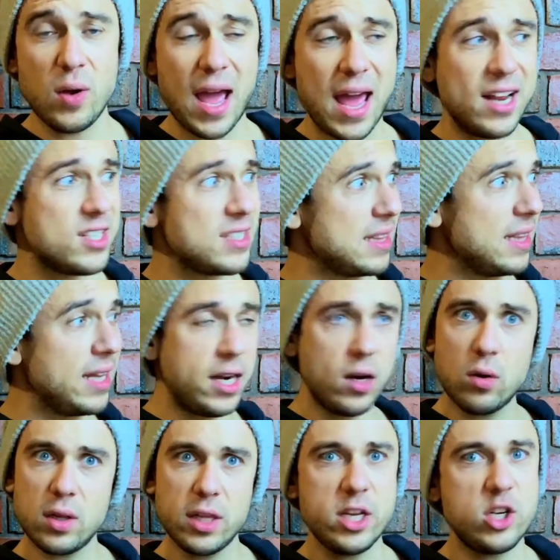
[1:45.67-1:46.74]
and it's
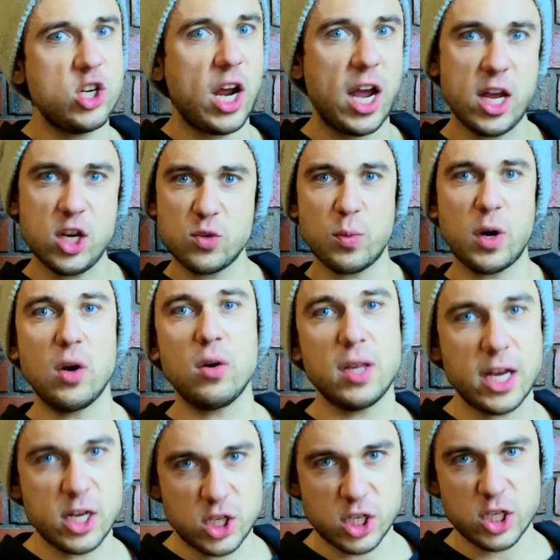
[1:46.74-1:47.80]
literally changed my
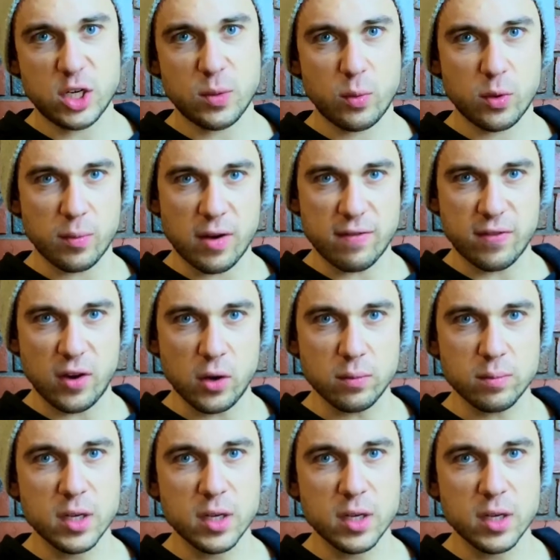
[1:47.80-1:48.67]
relationship with my phone.